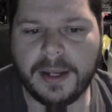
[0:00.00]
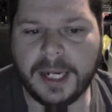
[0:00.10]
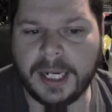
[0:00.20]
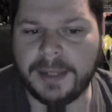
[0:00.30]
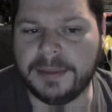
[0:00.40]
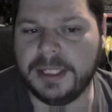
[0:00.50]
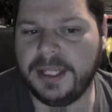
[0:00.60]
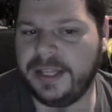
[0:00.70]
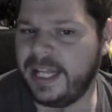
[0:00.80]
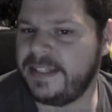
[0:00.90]
Um,
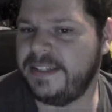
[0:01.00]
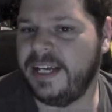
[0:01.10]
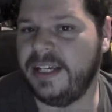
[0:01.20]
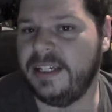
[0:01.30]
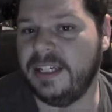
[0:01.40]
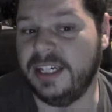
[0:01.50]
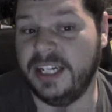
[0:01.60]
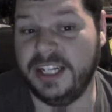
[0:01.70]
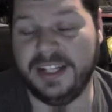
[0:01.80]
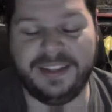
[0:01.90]
that said,
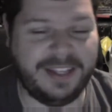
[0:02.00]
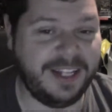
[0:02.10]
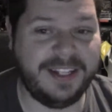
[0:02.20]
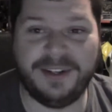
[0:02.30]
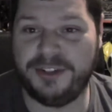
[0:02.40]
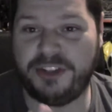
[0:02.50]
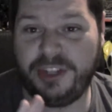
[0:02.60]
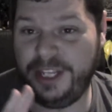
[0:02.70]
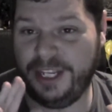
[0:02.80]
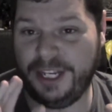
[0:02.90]
then there's
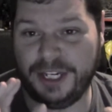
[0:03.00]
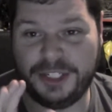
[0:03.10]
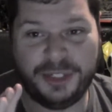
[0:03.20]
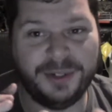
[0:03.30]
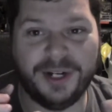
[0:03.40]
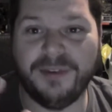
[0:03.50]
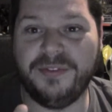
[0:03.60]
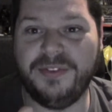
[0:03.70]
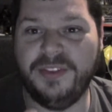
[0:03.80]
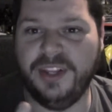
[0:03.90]
the issue
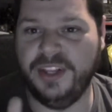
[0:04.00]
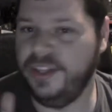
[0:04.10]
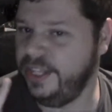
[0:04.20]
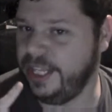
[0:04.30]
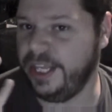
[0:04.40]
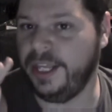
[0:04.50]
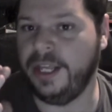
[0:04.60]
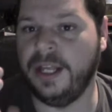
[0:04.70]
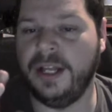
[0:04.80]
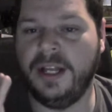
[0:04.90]
of
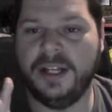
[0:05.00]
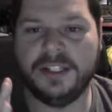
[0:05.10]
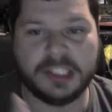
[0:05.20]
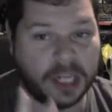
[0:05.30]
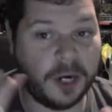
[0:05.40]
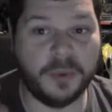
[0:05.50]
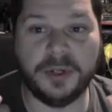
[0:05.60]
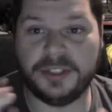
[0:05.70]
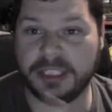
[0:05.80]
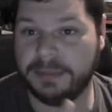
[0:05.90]
the Star
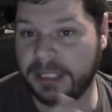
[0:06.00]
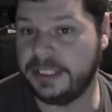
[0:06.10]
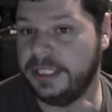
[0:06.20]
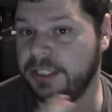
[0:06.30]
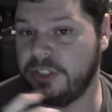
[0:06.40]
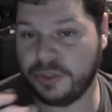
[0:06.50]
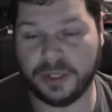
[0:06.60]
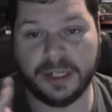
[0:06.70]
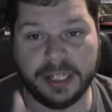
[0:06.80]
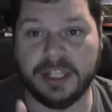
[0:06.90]
Wars Celebration
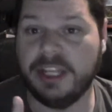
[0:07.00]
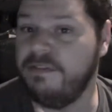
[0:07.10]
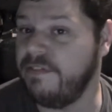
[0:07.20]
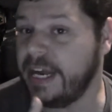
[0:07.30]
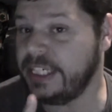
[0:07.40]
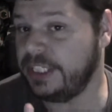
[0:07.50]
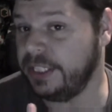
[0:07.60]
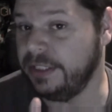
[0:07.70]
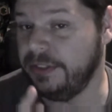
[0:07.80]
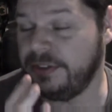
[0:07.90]
store, like the
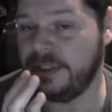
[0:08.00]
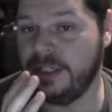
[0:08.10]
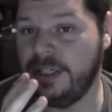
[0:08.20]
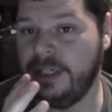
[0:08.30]
conventions